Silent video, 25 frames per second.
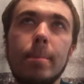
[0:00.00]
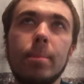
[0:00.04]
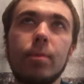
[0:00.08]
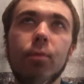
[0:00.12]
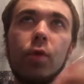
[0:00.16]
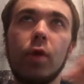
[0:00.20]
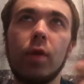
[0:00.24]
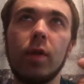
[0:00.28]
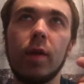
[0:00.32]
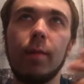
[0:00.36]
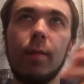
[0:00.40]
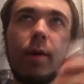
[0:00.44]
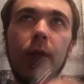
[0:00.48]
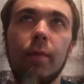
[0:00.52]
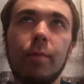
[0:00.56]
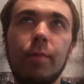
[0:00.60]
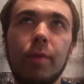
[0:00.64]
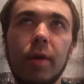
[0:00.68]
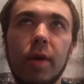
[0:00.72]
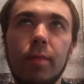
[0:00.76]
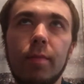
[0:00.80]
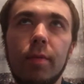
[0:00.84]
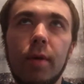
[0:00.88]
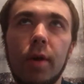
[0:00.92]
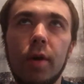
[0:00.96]
Because I bought a
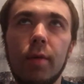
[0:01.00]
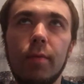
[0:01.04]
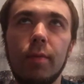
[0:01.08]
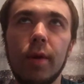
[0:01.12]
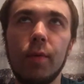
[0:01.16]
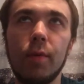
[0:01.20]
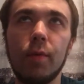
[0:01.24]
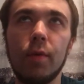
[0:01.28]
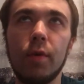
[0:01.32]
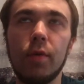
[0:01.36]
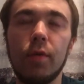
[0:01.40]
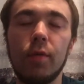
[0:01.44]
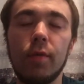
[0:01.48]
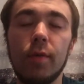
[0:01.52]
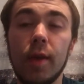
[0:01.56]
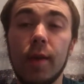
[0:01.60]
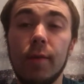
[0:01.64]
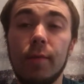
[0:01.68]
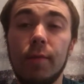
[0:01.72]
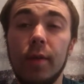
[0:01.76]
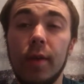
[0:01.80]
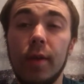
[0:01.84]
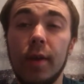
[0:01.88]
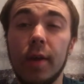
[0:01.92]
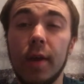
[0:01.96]
big bottle, but I'm going to use
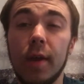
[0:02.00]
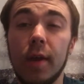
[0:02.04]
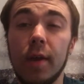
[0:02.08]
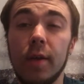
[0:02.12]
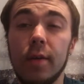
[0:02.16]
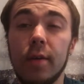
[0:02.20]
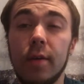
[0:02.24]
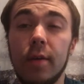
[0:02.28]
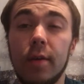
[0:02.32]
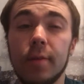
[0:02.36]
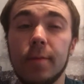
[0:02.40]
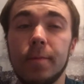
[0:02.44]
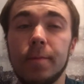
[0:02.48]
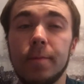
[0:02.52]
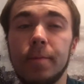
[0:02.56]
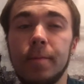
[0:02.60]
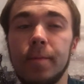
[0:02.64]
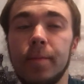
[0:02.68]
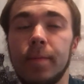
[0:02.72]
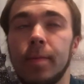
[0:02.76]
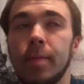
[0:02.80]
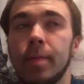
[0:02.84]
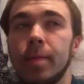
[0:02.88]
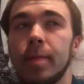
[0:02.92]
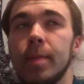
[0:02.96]
that for, like, eggnog.
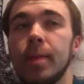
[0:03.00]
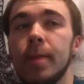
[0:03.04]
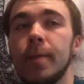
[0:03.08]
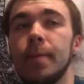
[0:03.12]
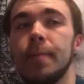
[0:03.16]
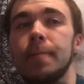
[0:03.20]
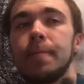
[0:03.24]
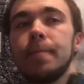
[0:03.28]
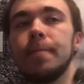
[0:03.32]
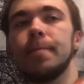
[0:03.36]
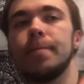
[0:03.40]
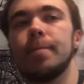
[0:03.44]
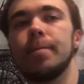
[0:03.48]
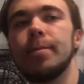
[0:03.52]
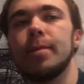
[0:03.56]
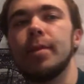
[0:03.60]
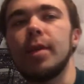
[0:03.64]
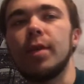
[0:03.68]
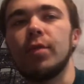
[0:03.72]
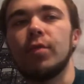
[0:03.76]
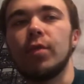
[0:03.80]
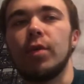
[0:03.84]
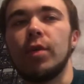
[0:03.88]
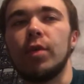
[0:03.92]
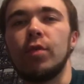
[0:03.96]

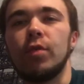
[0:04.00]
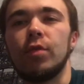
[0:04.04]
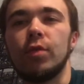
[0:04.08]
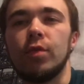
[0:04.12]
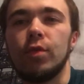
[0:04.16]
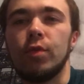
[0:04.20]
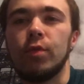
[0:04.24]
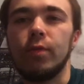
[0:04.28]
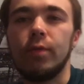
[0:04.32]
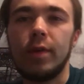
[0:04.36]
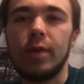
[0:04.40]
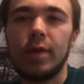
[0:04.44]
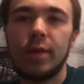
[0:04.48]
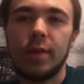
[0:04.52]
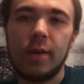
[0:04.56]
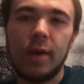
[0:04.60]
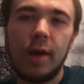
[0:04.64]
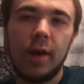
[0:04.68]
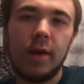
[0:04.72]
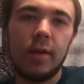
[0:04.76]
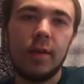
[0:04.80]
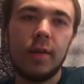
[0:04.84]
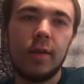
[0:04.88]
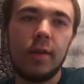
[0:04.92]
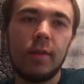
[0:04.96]
That's what I usually do, like, the
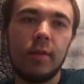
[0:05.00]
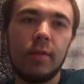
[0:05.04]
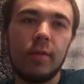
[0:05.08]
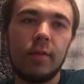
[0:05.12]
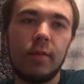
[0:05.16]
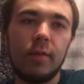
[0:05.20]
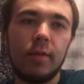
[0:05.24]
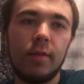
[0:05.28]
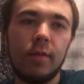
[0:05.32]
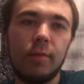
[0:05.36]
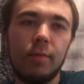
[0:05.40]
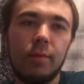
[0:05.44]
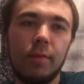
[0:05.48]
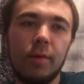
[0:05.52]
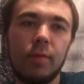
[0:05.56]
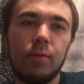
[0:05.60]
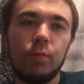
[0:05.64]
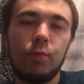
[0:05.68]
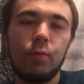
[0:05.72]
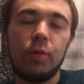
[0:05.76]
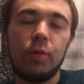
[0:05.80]
holidays, just mix some